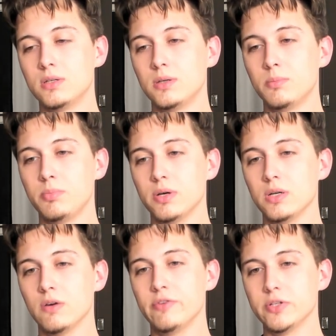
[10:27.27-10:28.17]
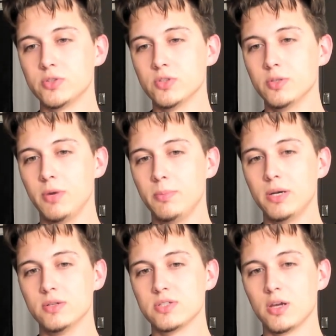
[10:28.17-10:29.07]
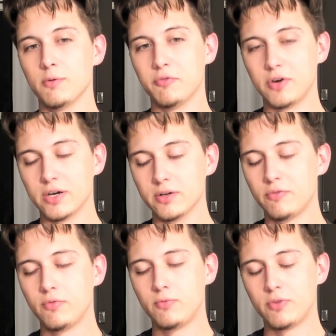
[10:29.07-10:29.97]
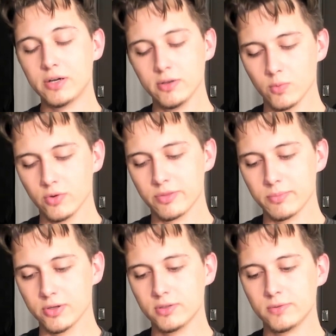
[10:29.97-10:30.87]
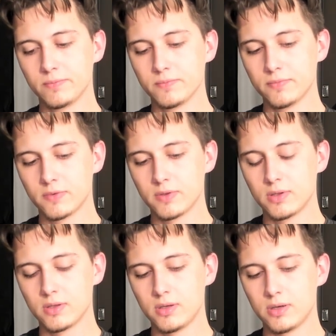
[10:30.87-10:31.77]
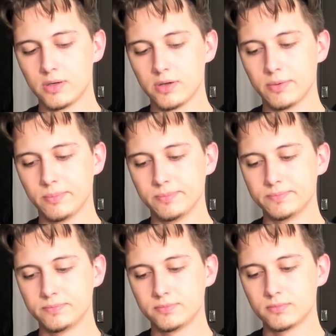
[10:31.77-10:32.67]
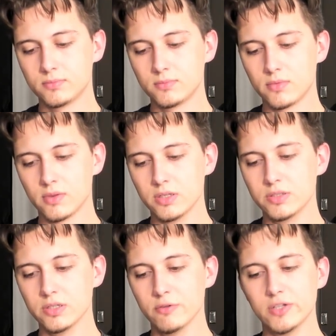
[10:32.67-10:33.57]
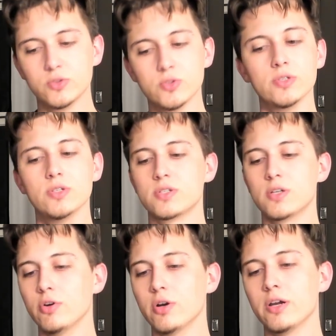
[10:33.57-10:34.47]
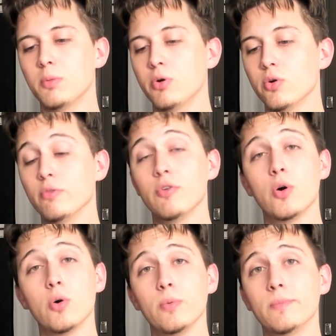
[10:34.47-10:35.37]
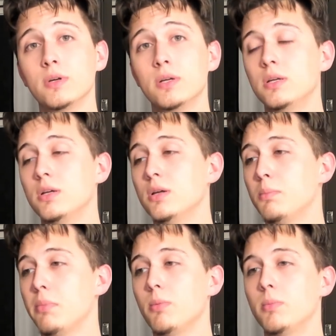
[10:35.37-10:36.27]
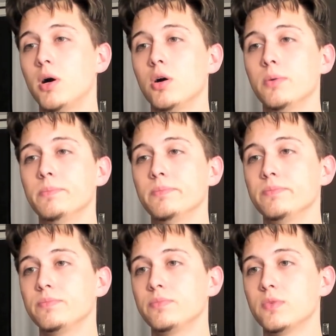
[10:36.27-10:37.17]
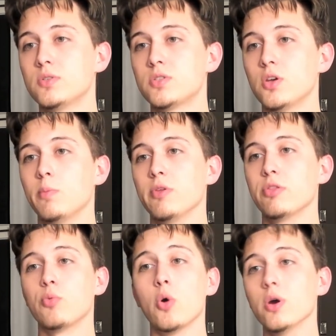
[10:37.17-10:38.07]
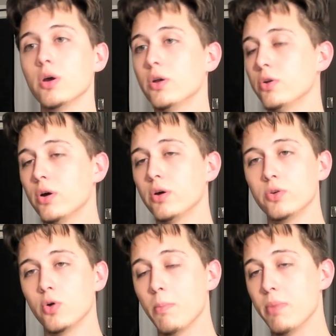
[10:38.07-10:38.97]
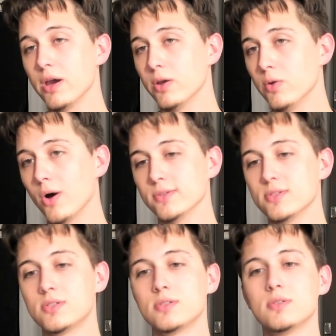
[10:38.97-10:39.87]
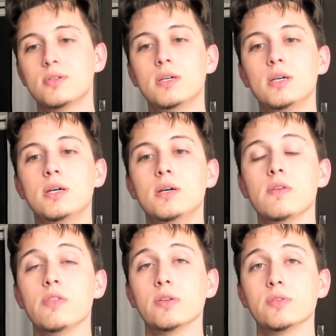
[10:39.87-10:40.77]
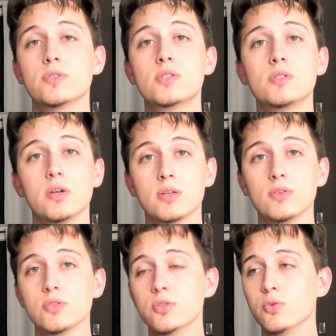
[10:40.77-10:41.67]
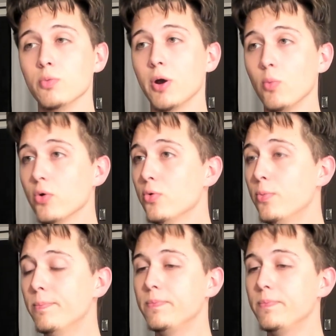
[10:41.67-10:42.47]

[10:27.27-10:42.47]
But eventually, my parents kept fighting with me. Um, they did eventually discover I had a burner phone. My mom saw me throw it under a bed once, then snuck into my room,